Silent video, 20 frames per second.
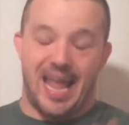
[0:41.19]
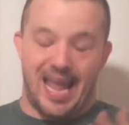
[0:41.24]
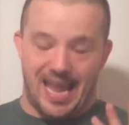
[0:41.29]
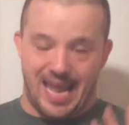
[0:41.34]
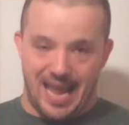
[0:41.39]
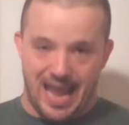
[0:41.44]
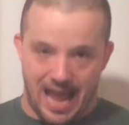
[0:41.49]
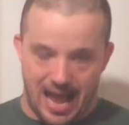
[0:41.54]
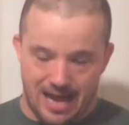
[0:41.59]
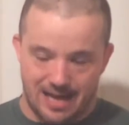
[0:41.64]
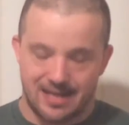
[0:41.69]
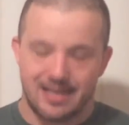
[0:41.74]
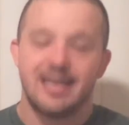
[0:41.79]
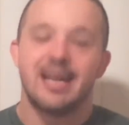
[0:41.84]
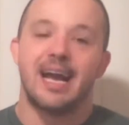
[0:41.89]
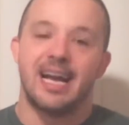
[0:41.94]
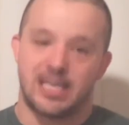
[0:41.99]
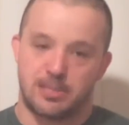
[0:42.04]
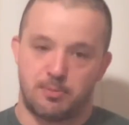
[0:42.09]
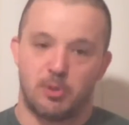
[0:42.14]
Yeah,
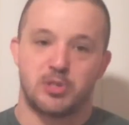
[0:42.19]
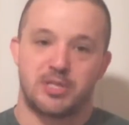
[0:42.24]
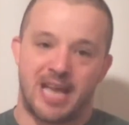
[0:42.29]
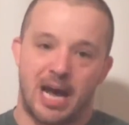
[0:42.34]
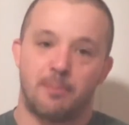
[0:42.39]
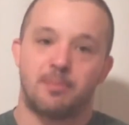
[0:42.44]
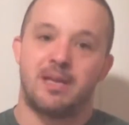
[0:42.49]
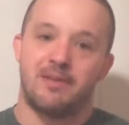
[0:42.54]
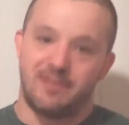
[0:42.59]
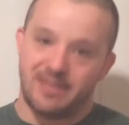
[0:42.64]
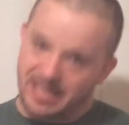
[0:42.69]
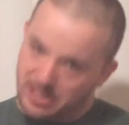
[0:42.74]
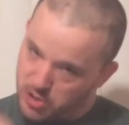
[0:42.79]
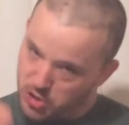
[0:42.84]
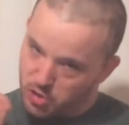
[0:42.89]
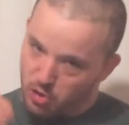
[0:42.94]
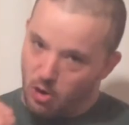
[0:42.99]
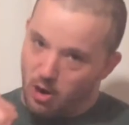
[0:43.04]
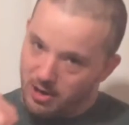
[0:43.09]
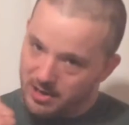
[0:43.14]
it's supposed to help give you that
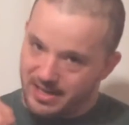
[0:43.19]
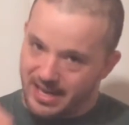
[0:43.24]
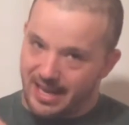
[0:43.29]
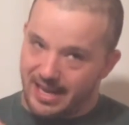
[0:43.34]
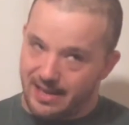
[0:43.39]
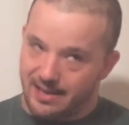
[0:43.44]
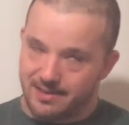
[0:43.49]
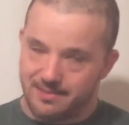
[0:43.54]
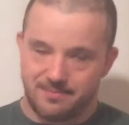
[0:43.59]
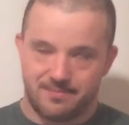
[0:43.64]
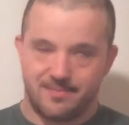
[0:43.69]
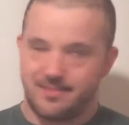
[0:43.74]
strong D.